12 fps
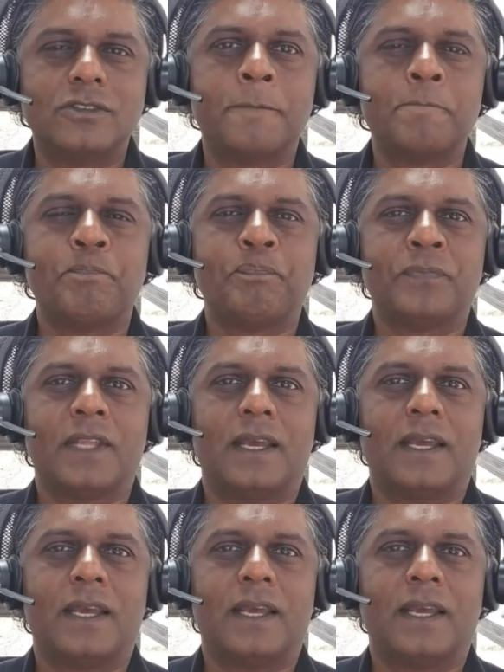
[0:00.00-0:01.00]

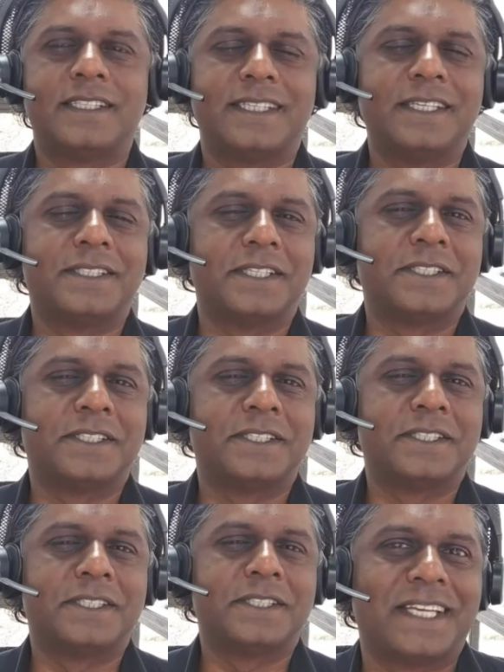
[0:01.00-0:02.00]
it's the best
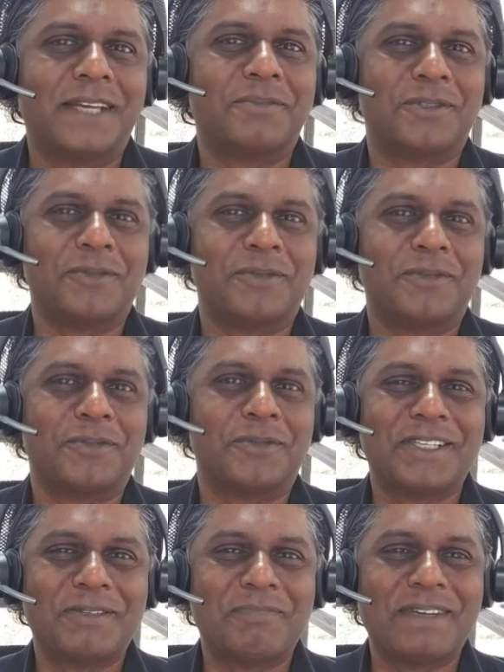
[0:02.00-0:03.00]
time to be. It's the best
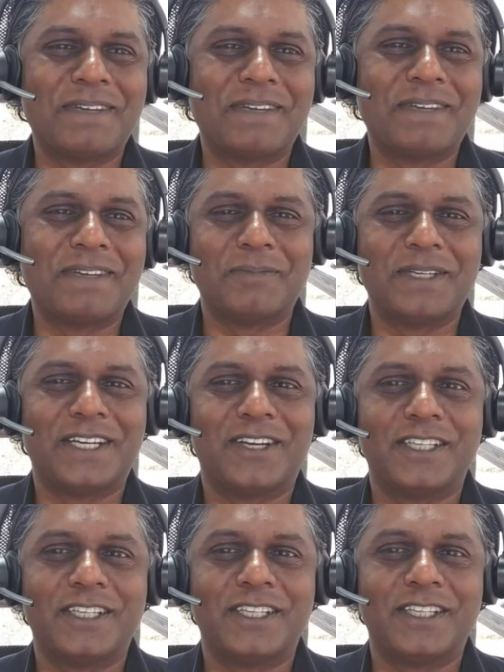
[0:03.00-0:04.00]
time to be in our industry.